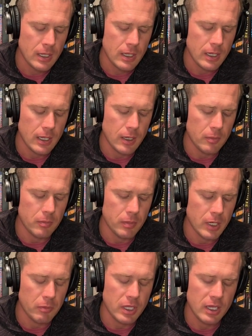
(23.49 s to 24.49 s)

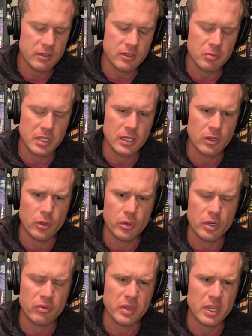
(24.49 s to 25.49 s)
But I'm thinking something on the
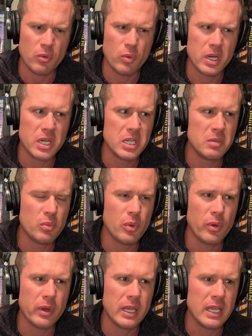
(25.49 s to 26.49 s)
order of like
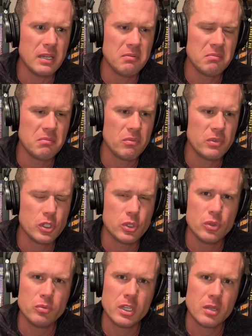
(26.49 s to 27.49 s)

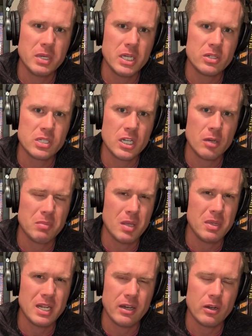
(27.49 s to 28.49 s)
1.2 millimeters and up,
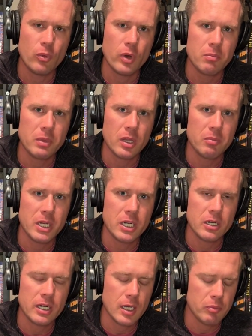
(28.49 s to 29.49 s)
maybe down to 1
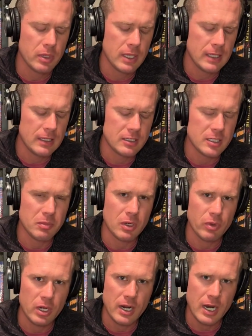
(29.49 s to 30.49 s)
millimeter and up, something
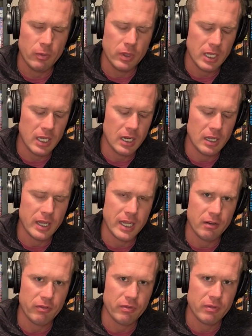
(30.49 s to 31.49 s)
where you're not really getting a
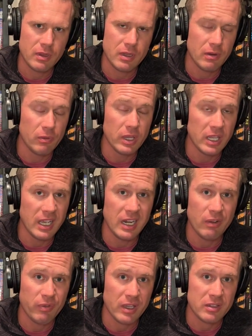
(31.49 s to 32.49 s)
lot of really
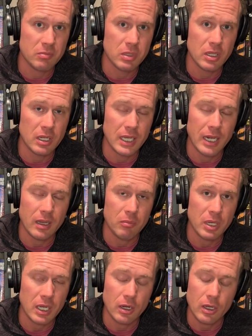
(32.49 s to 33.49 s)
any flexibility out of the
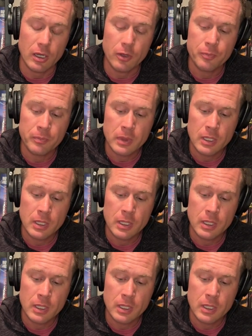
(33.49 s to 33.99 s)
pick at all.